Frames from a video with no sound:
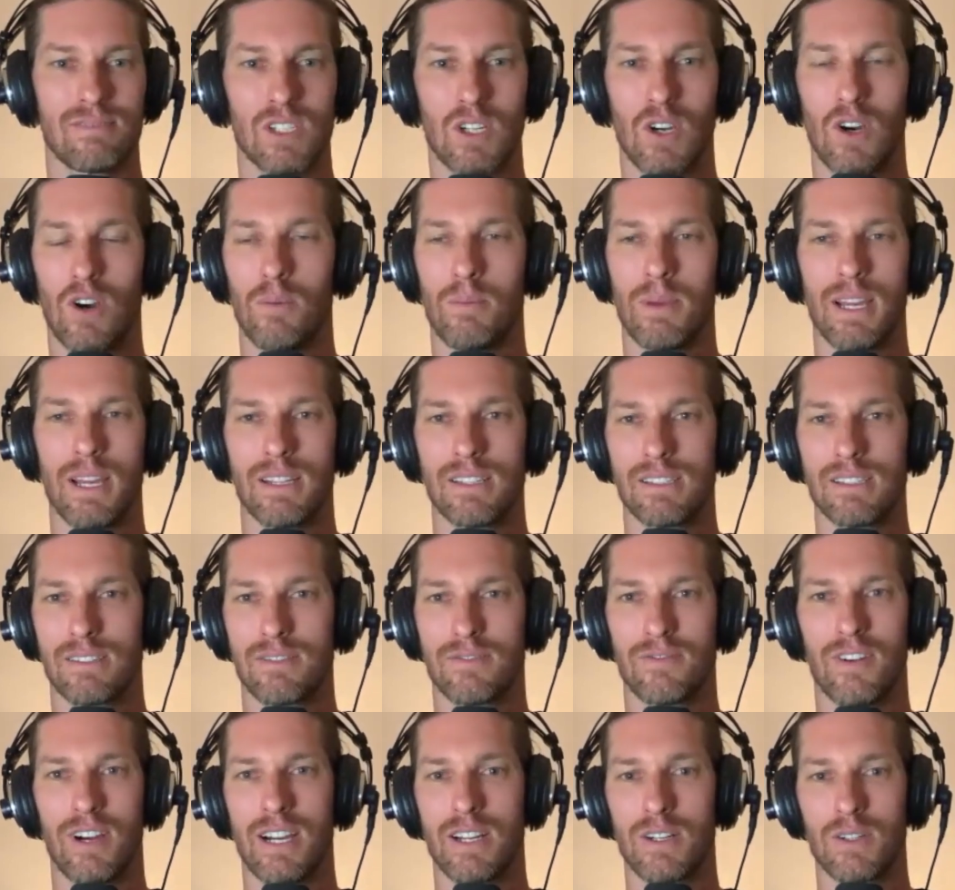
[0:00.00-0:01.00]
comments,
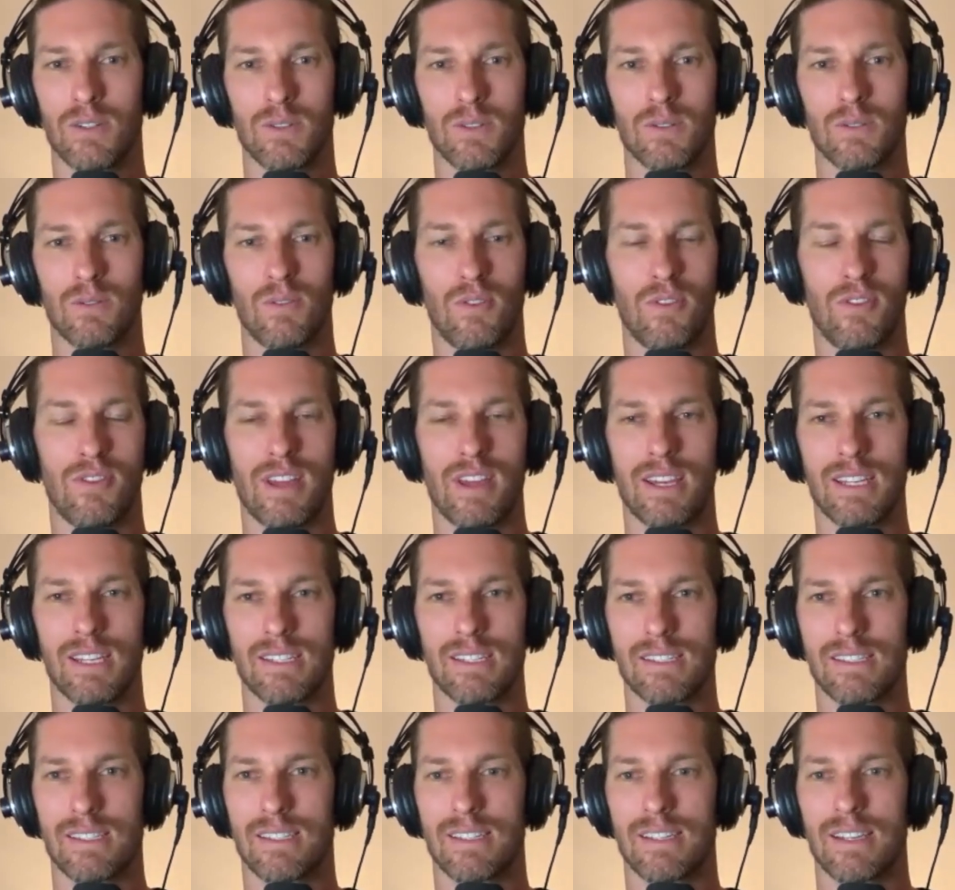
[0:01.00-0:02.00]
final
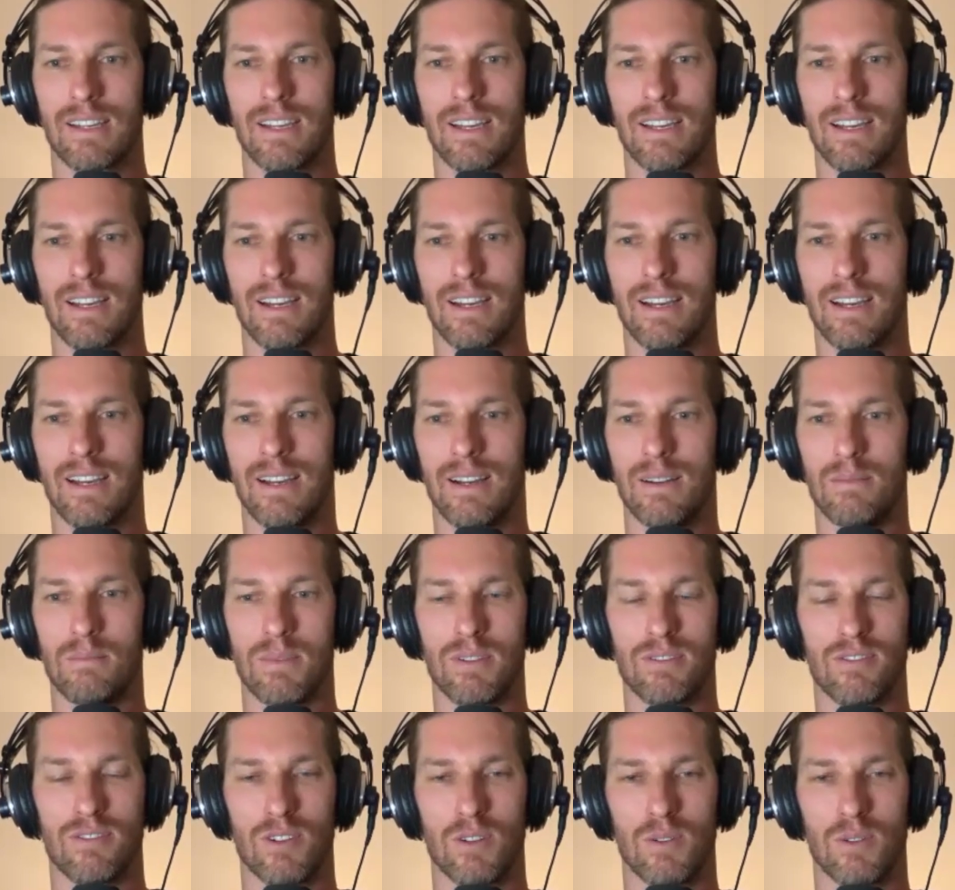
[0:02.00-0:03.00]
things uh,
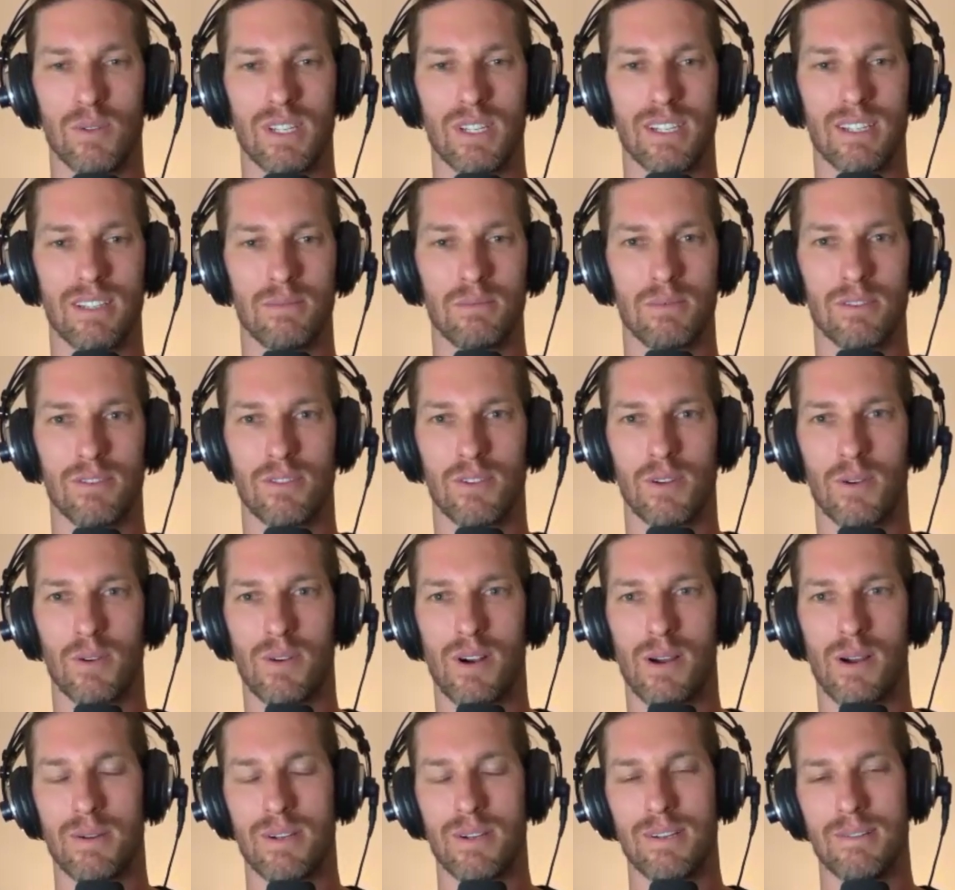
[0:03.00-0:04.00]
before we before we
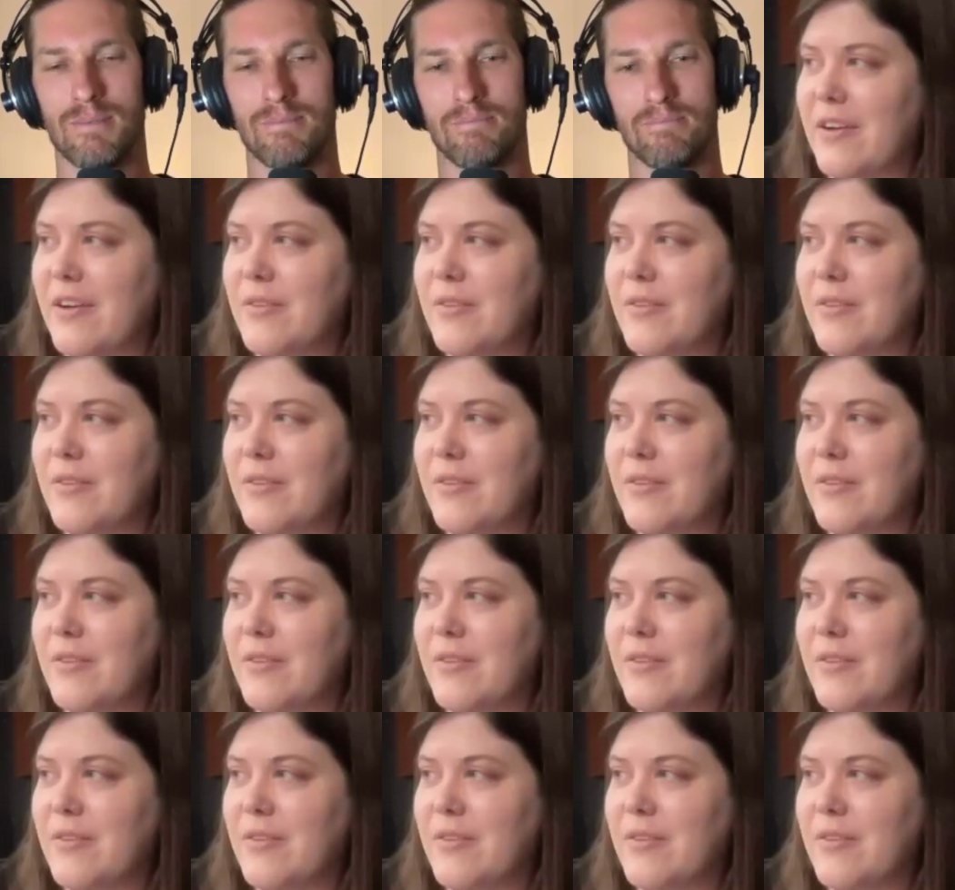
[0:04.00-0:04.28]
wrap up?